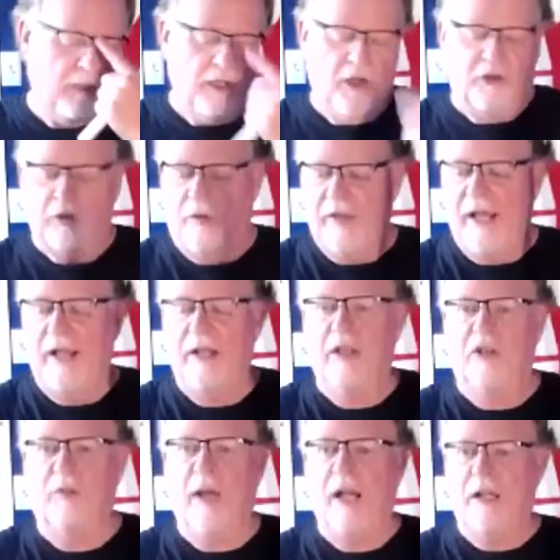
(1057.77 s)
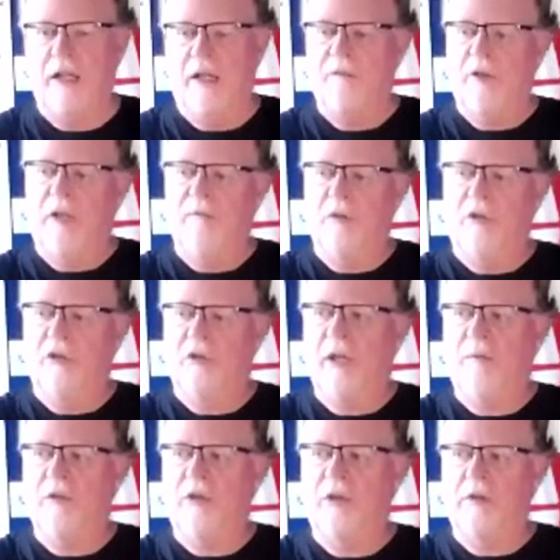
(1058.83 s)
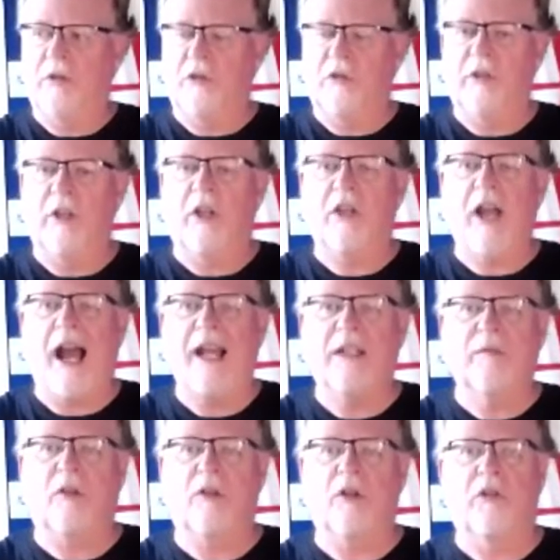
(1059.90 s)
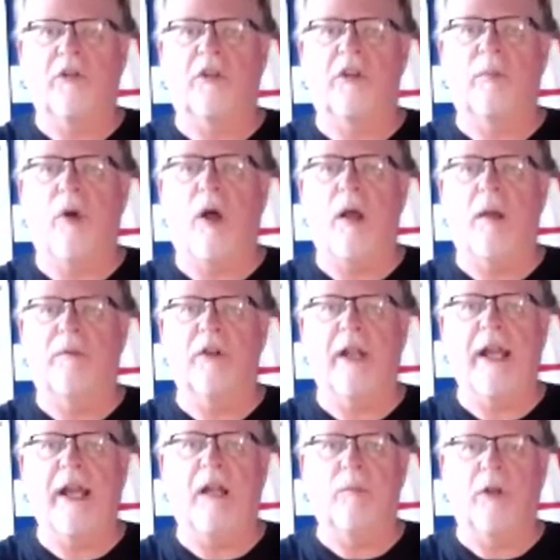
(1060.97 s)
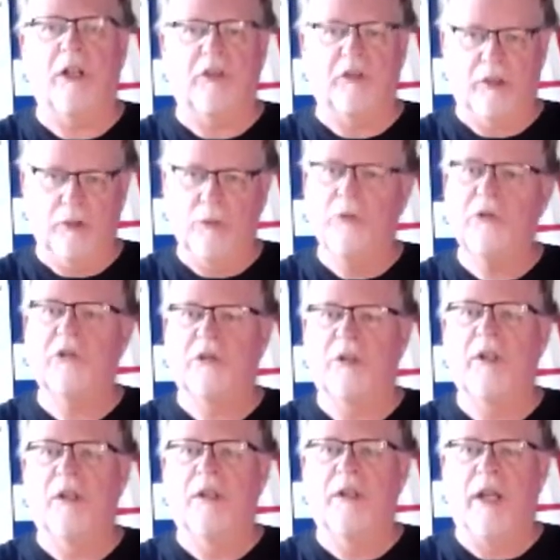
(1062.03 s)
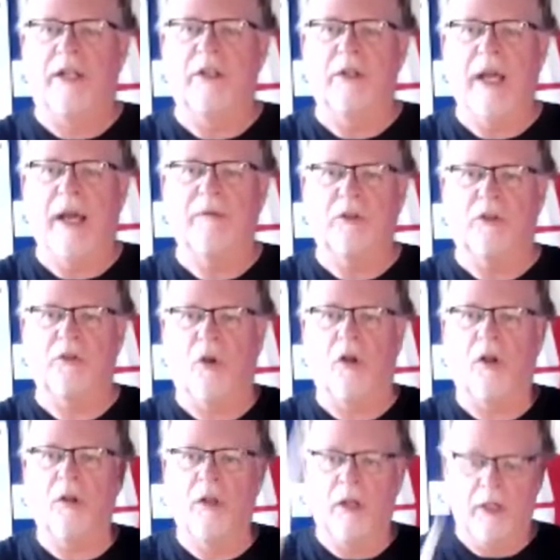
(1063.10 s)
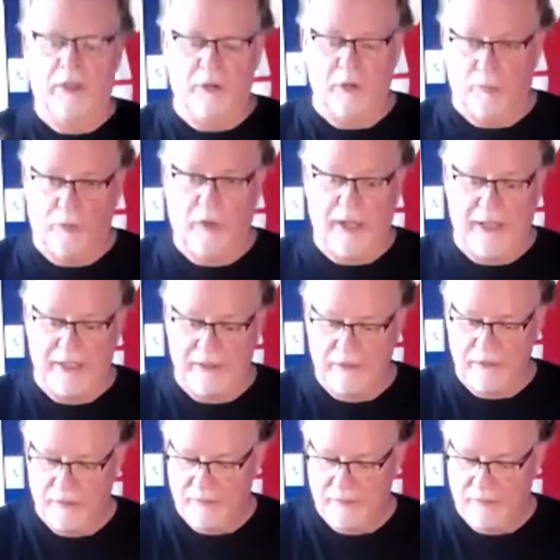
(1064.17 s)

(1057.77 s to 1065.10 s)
So then it's a matter, if you still have the stick kind of close to the palm of your hand, but it's loose and you have control, you can play